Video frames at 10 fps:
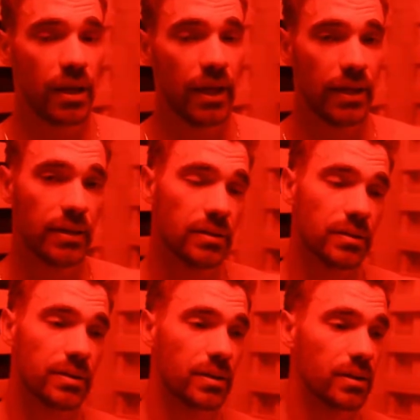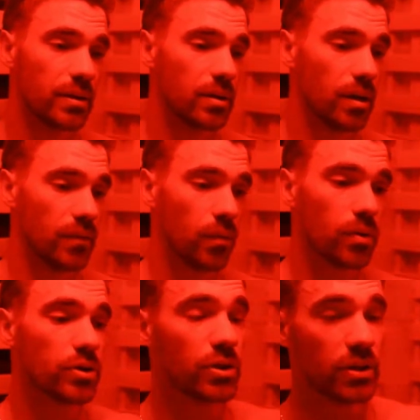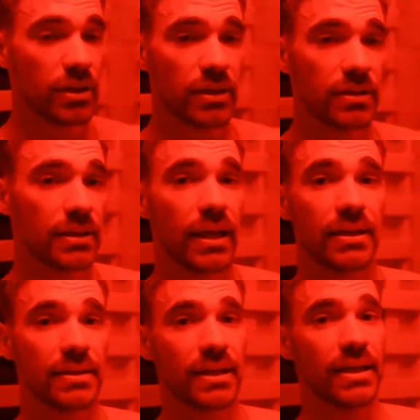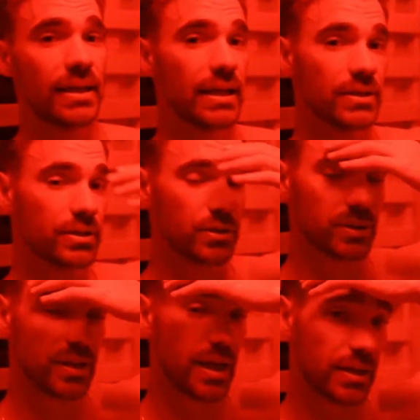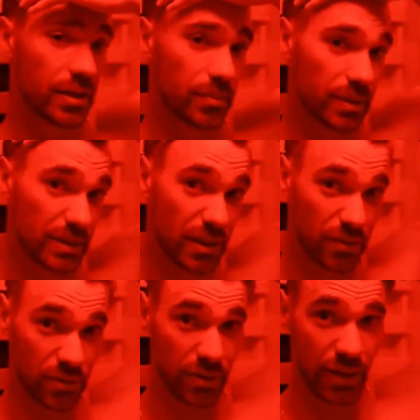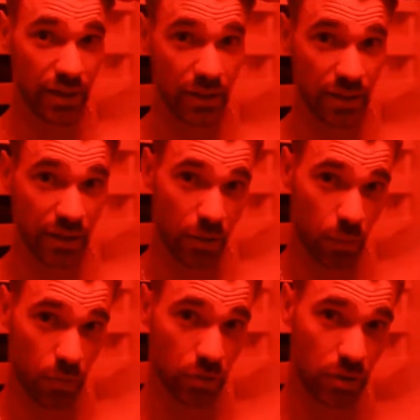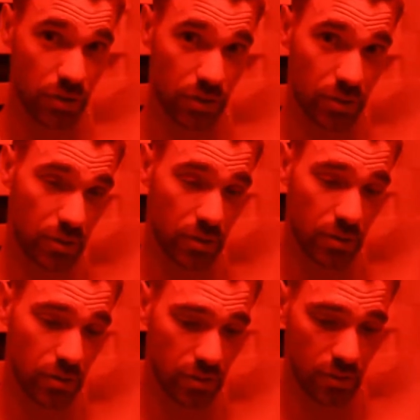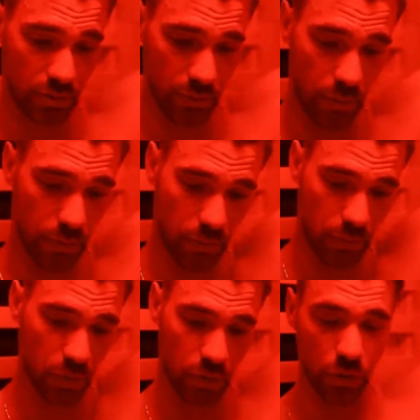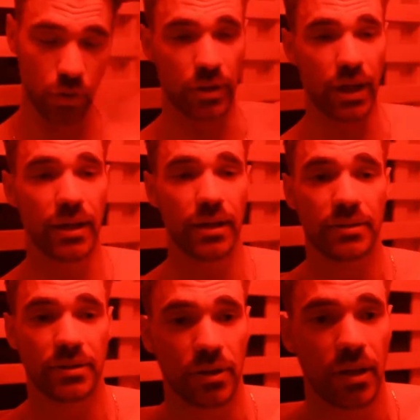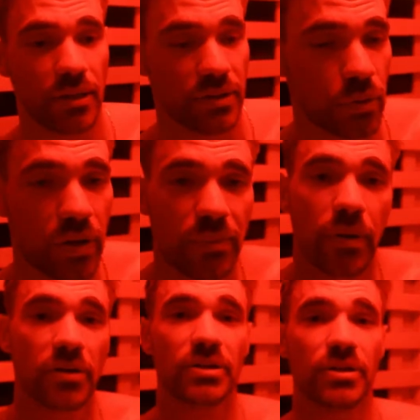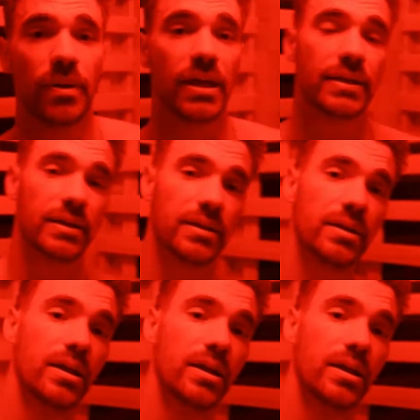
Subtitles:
And unfortunately, in today's day and age, there's a lot of companies out there that will just look at it as a quick buck to make, and